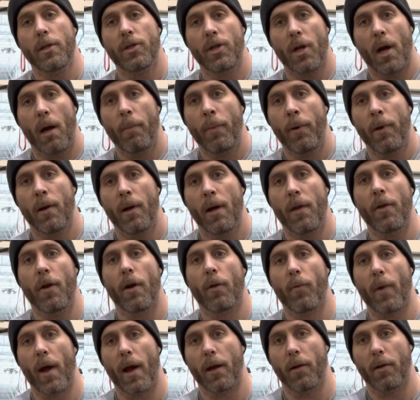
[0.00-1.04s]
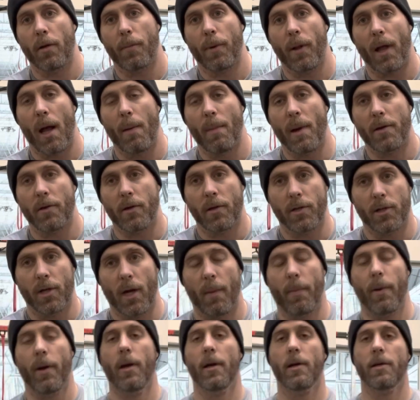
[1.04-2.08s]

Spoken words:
jump and then a regular plyometric jump.